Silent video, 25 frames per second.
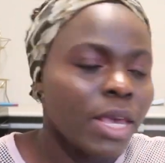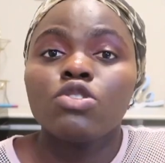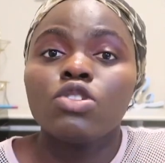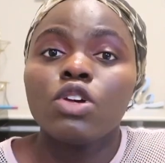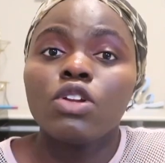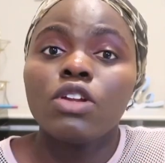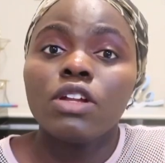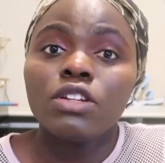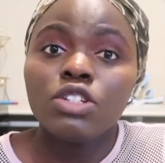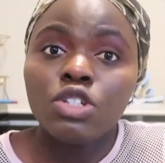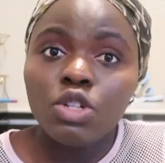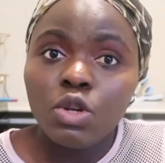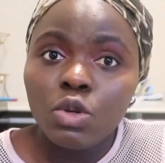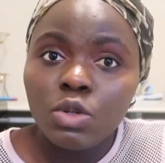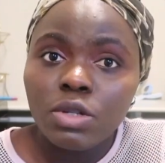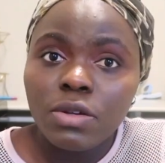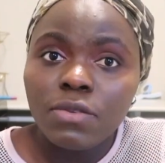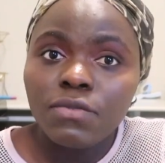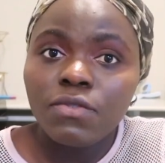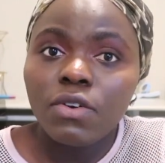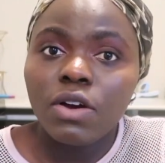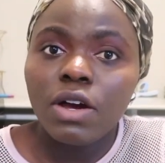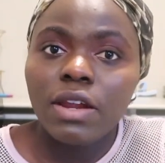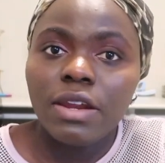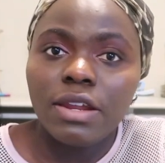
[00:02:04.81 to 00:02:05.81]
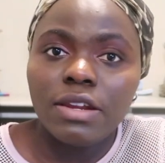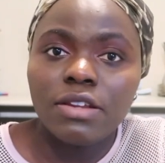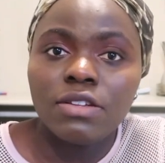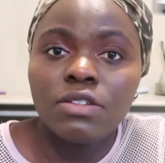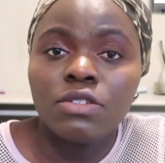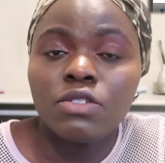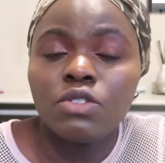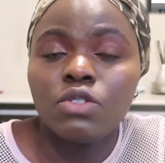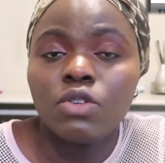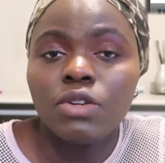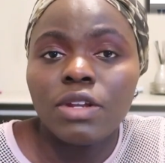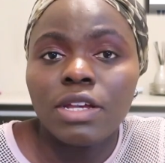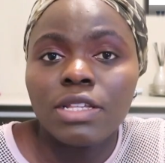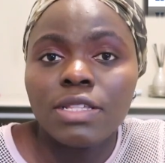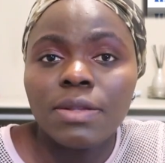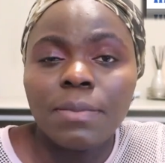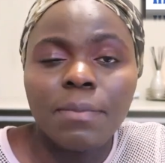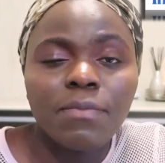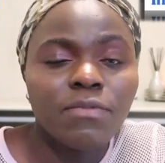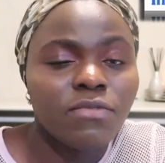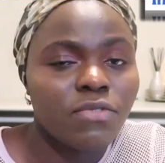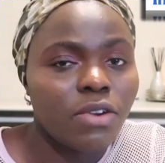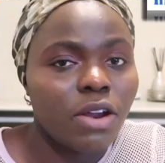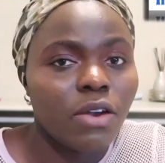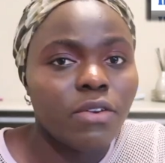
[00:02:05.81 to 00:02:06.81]
So the tuition for Canadian
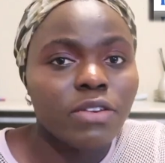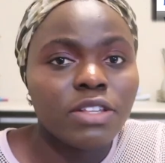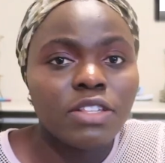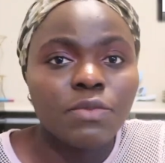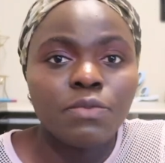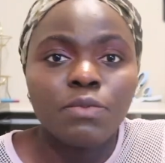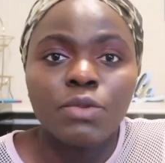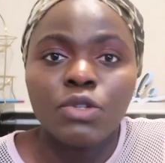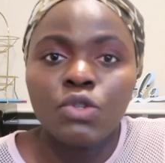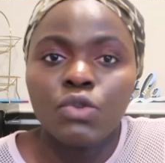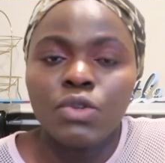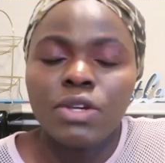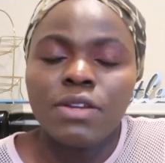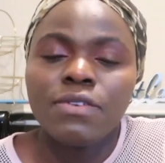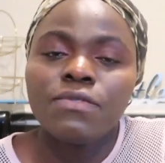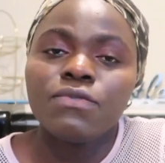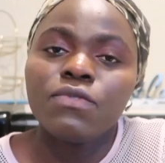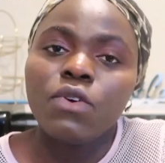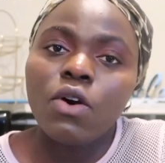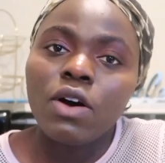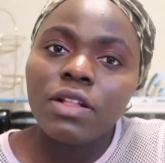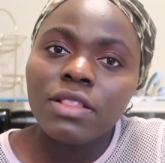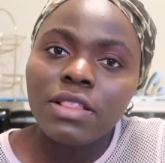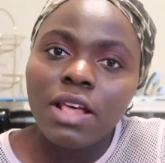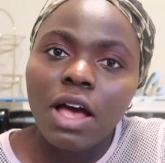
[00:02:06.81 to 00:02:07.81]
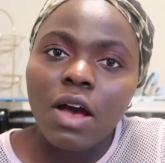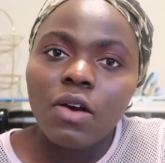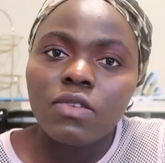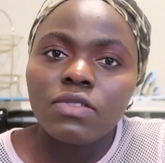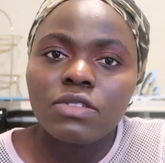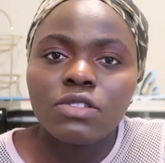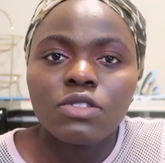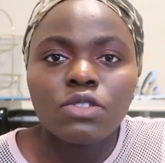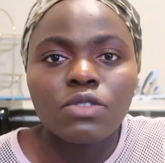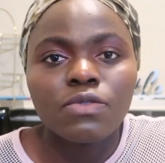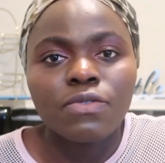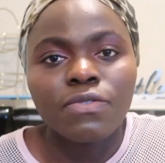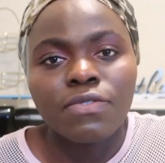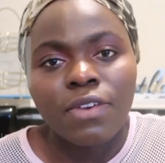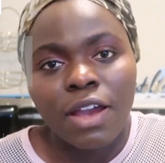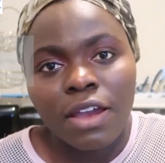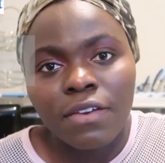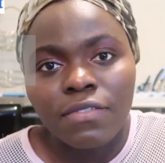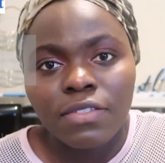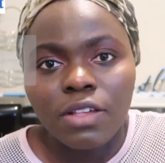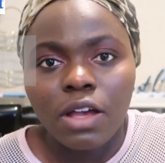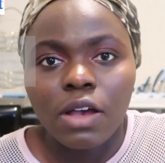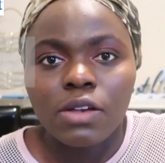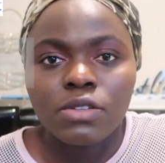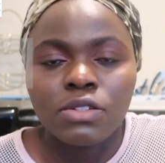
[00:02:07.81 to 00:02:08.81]
students varies between four thousand to
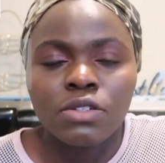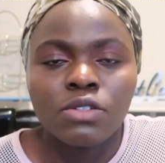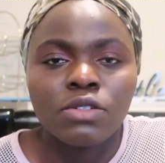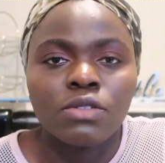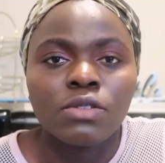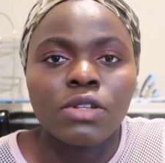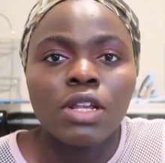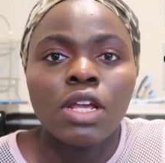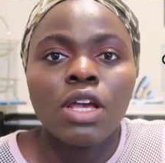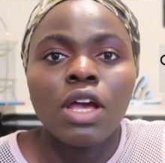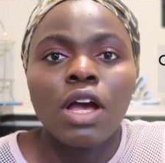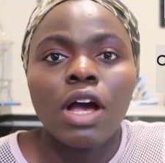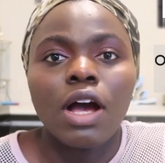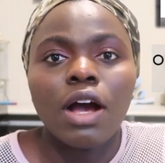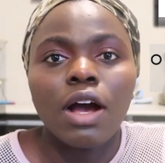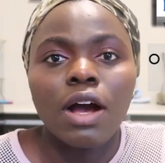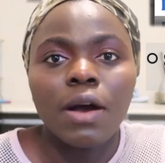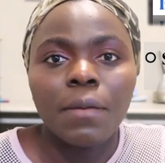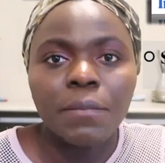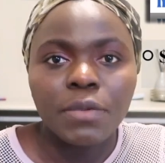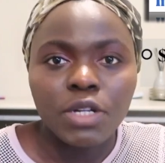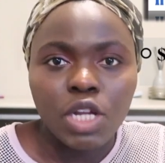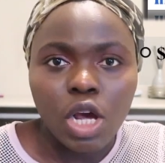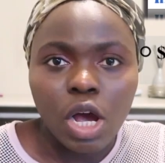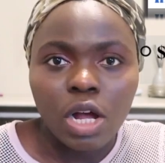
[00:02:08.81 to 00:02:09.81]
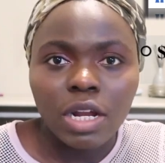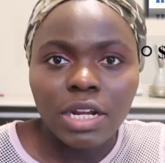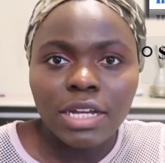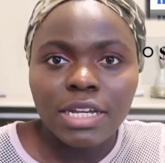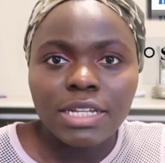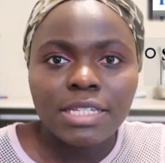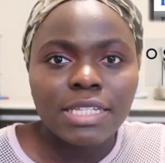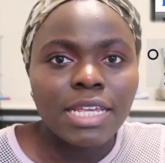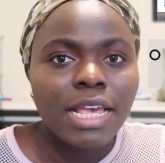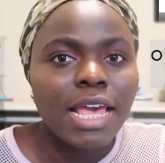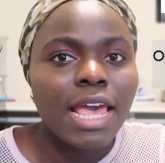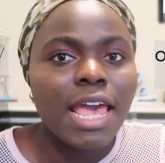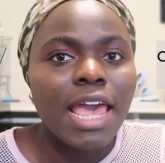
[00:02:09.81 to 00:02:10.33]
five thousand um, dollars,